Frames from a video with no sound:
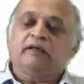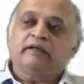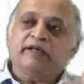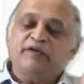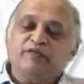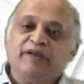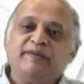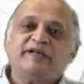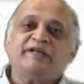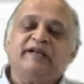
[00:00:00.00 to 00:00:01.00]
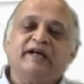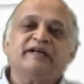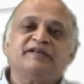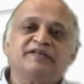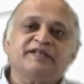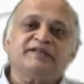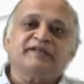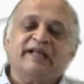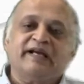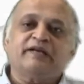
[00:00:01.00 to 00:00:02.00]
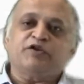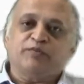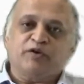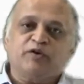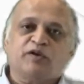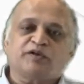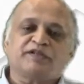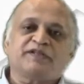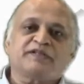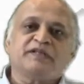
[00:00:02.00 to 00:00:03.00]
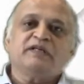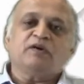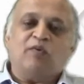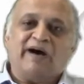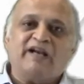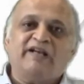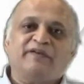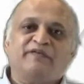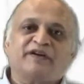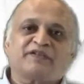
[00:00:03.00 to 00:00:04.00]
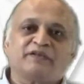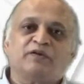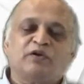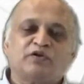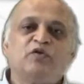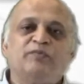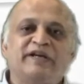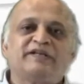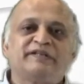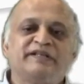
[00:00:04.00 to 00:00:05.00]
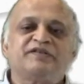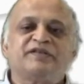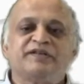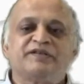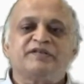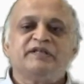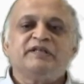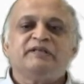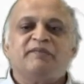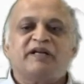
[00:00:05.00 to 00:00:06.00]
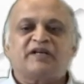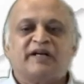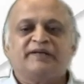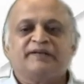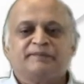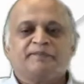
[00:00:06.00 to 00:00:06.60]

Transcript: Inflammatory lung disease like tuberculosis, viral infection also makes incidence much higher.